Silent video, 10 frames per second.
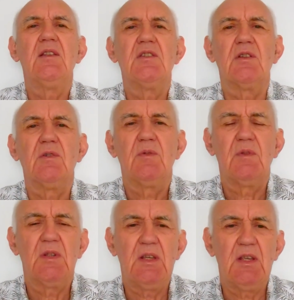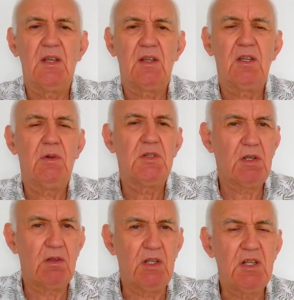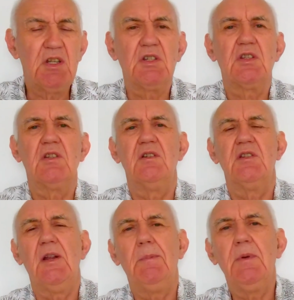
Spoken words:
to the QSO that he just started up,